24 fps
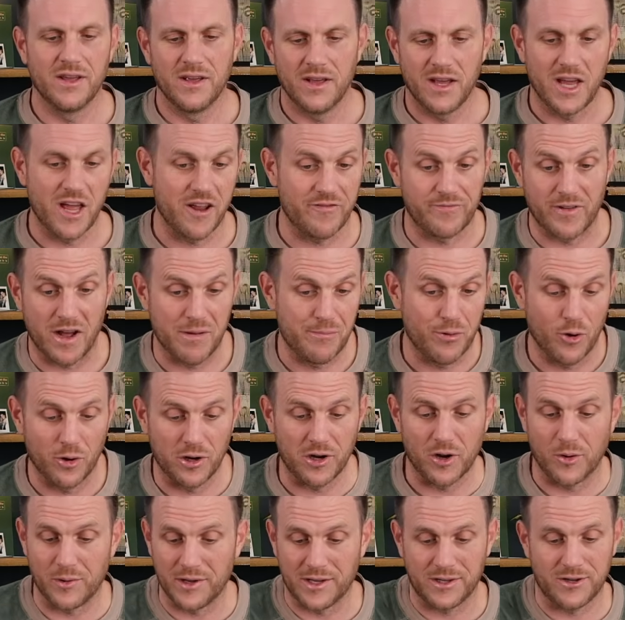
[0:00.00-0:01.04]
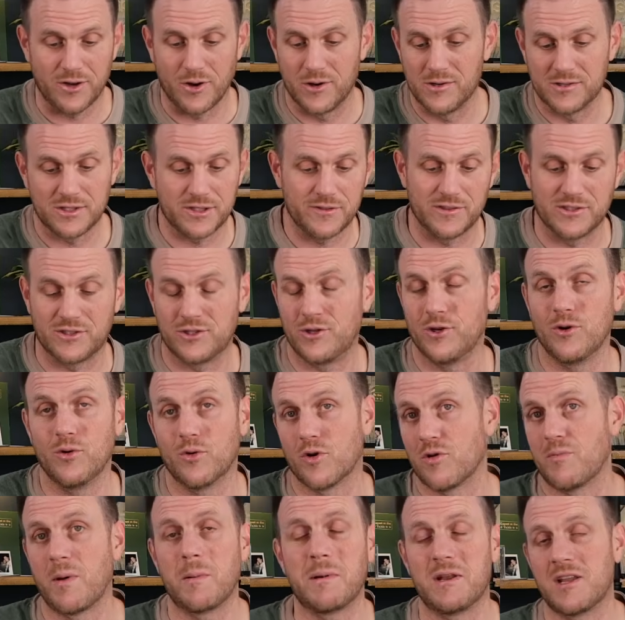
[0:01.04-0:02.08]
And if my opponent only goes to the 2
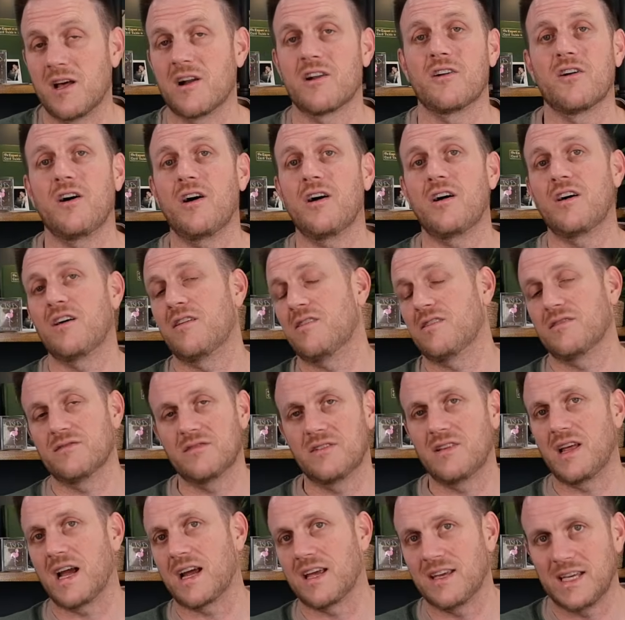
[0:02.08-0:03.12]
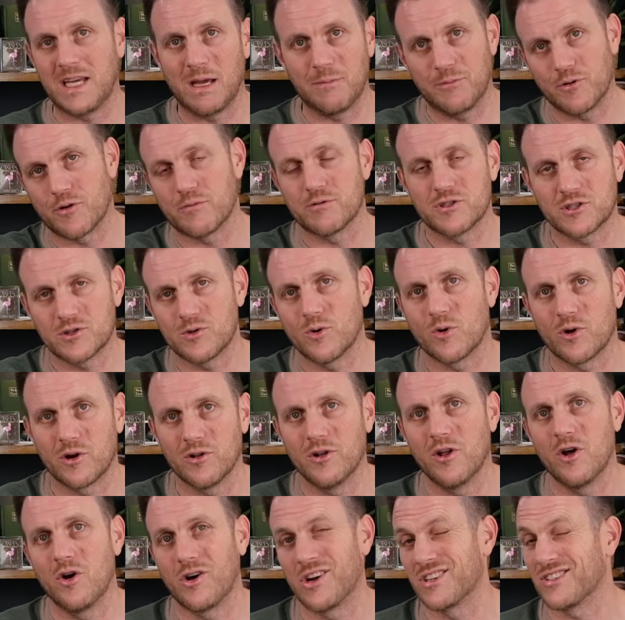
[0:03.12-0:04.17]
or maybe none at all, I can keep their score
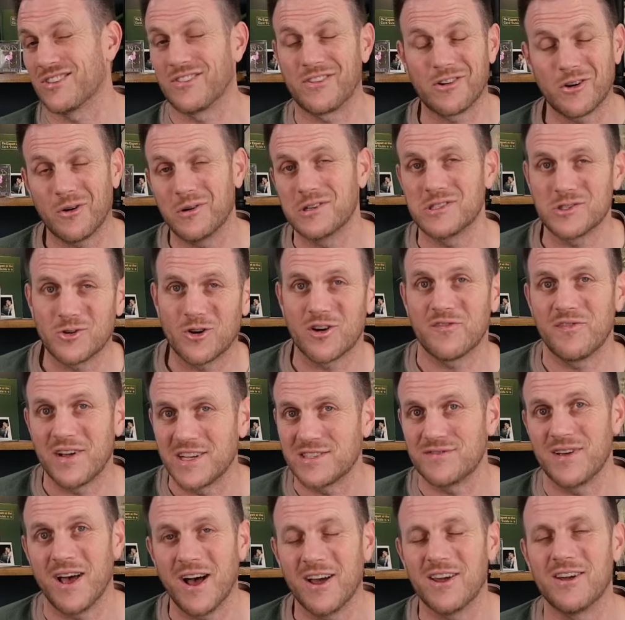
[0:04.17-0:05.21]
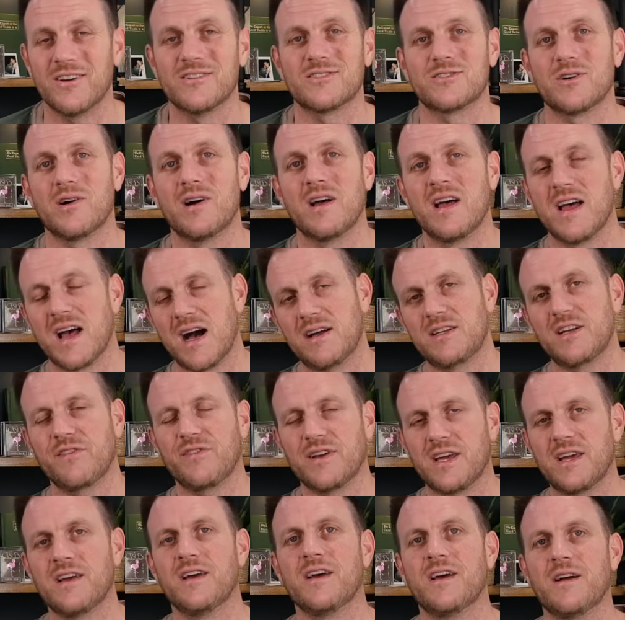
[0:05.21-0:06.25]
low because they're only scoring face value. So I'm
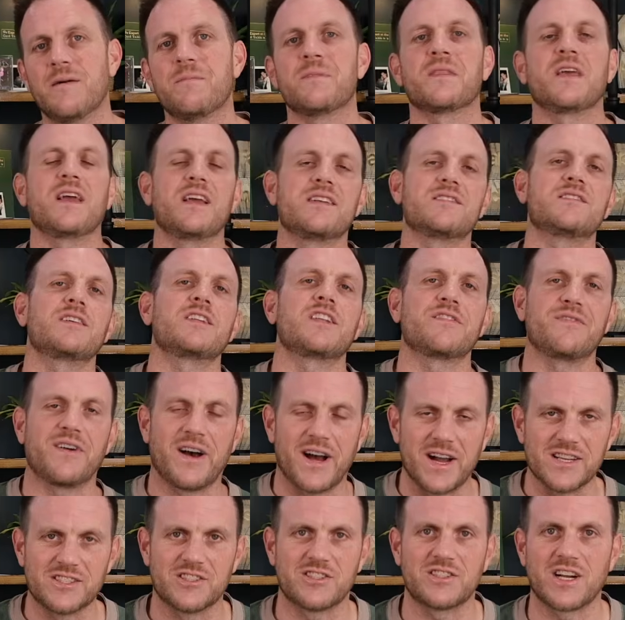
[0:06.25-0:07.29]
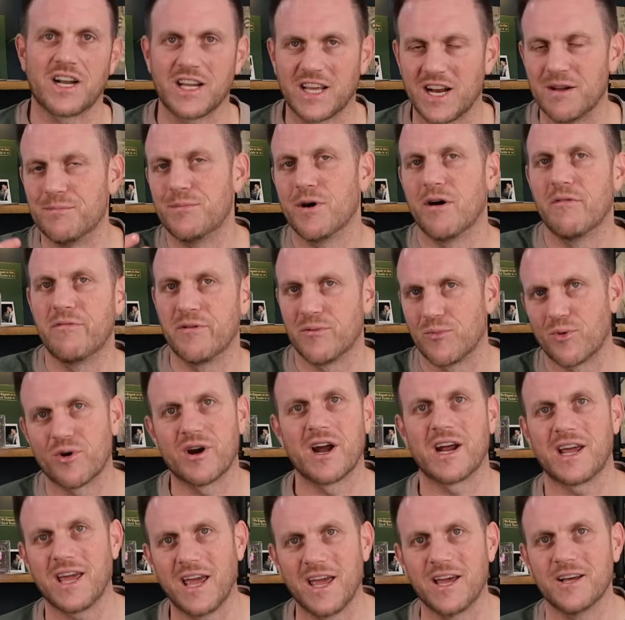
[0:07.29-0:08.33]
definitely incentivized to try to get above them where
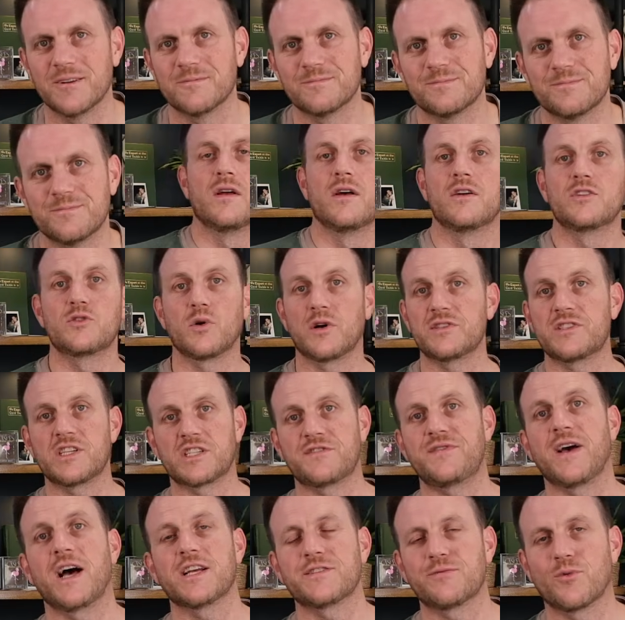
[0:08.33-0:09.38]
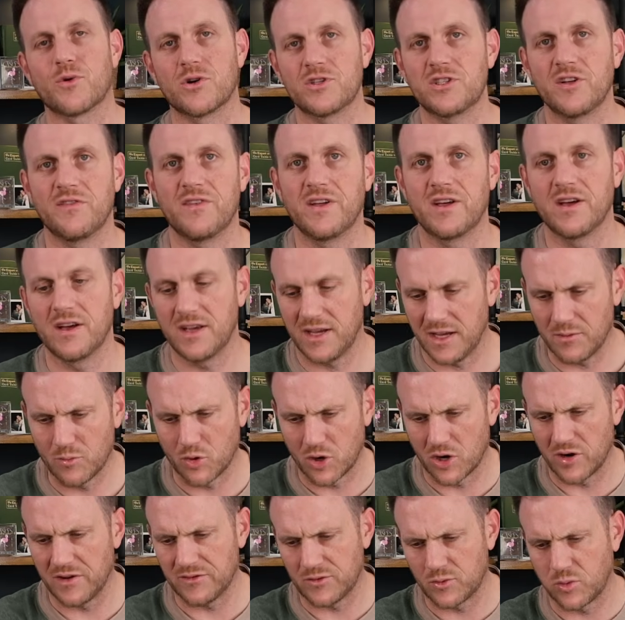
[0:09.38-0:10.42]
I can. So let's just fast forward to
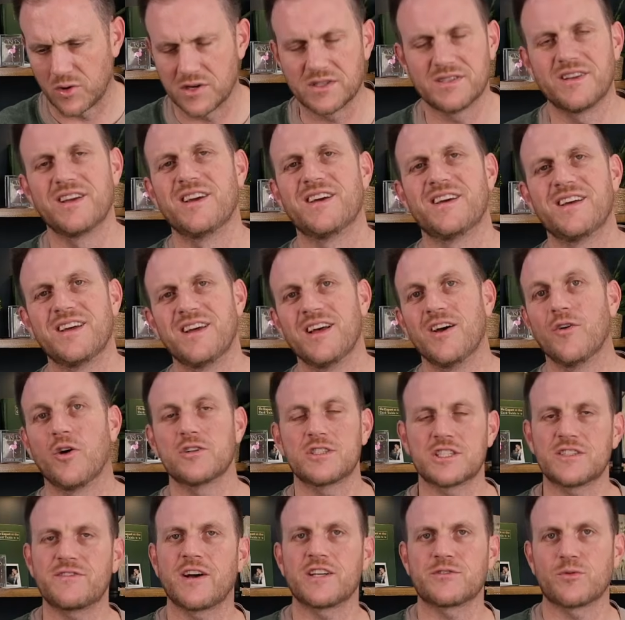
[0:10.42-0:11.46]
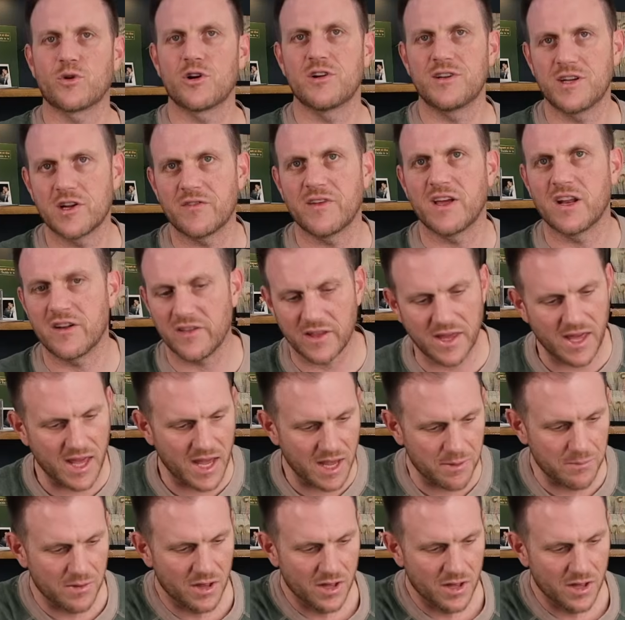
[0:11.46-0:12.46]
let's just fast forward near the end of the game.